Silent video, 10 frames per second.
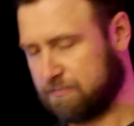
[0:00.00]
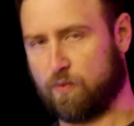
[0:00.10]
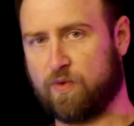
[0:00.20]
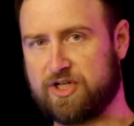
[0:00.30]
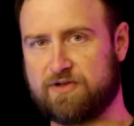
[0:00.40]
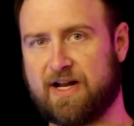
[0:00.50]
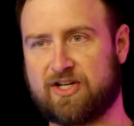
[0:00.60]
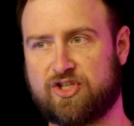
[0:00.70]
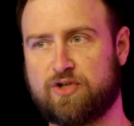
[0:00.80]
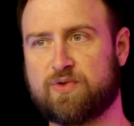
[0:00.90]
But once you had
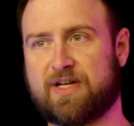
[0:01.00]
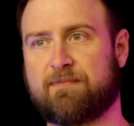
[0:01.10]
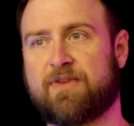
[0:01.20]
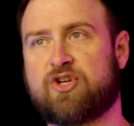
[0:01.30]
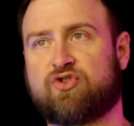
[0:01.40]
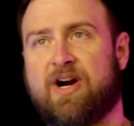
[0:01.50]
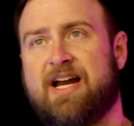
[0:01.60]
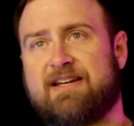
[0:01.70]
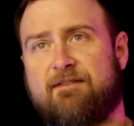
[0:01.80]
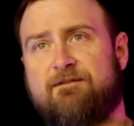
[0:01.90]
to use it,
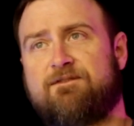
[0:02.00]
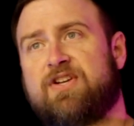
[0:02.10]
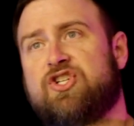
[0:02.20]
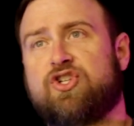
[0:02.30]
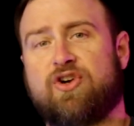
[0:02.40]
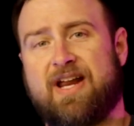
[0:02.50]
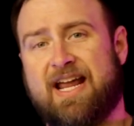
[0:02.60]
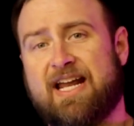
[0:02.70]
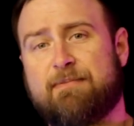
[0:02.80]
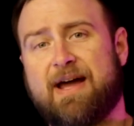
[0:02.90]
trying to fish your
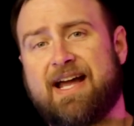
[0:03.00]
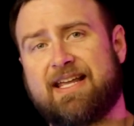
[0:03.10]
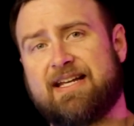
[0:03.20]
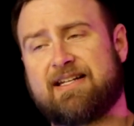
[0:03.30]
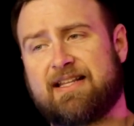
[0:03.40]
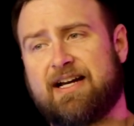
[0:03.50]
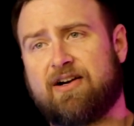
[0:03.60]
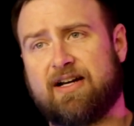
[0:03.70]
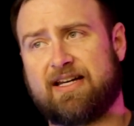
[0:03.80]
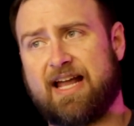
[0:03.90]
hand back into
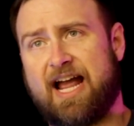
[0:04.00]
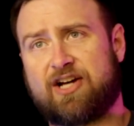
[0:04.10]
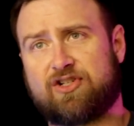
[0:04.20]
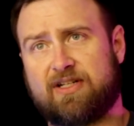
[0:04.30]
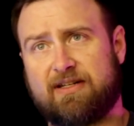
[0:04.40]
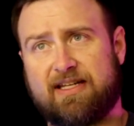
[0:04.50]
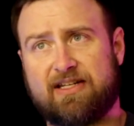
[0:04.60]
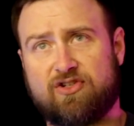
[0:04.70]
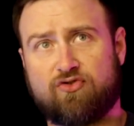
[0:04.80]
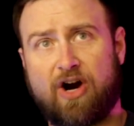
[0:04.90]
there and actually
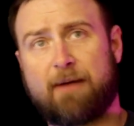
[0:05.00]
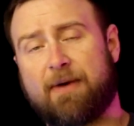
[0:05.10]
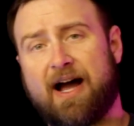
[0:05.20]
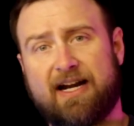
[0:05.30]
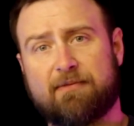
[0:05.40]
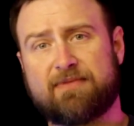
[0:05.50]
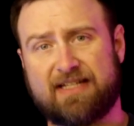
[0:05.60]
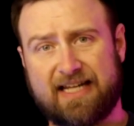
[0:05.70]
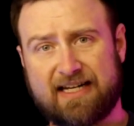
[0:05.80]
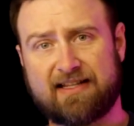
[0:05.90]
drop items
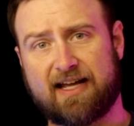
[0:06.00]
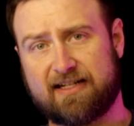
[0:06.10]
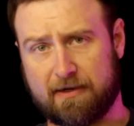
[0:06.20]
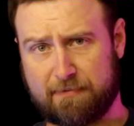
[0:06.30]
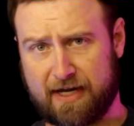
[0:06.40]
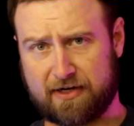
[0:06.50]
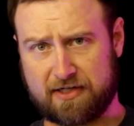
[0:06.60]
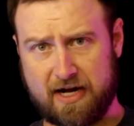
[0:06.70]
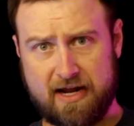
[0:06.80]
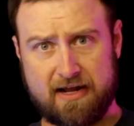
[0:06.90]
into that dump
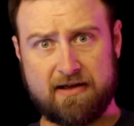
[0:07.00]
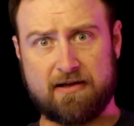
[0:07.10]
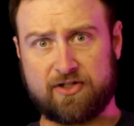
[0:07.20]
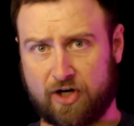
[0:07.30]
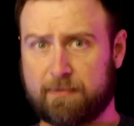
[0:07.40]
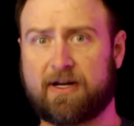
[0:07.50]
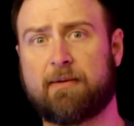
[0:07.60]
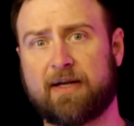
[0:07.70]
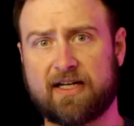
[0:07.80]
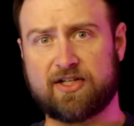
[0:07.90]
pouch started
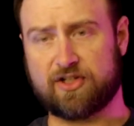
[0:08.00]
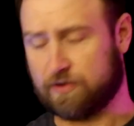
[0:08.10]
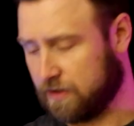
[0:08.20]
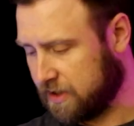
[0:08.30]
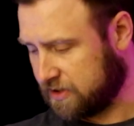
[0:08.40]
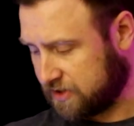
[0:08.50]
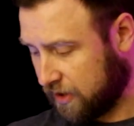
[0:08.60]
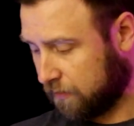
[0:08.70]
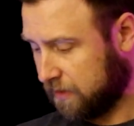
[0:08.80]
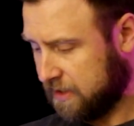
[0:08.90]
becoming an issue.
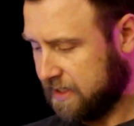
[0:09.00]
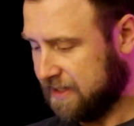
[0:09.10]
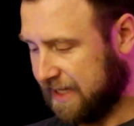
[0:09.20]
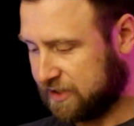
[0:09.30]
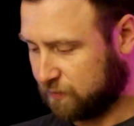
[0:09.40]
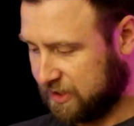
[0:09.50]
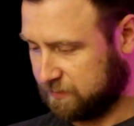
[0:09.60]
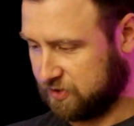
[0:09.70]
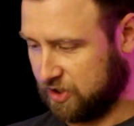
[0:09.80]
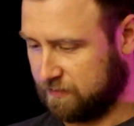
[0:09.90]
So that's when I
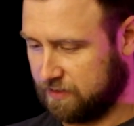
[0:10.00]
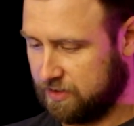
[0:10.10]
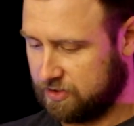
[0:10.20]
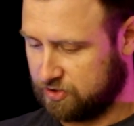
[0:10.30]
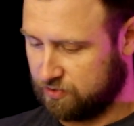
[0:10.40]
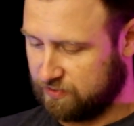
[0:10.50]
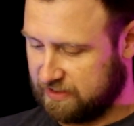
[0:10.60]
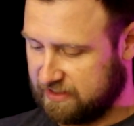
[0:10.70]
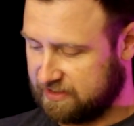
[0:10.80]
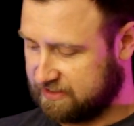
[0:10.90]
switched over to
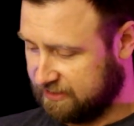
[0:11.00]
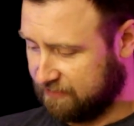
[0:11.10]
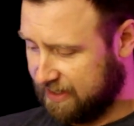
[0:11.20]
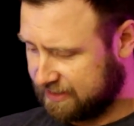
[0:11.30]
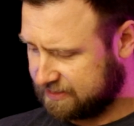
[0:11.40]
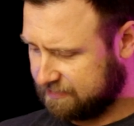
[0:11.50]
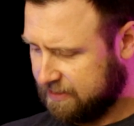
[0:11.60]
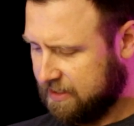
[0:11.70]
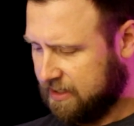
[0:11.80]
the Trex.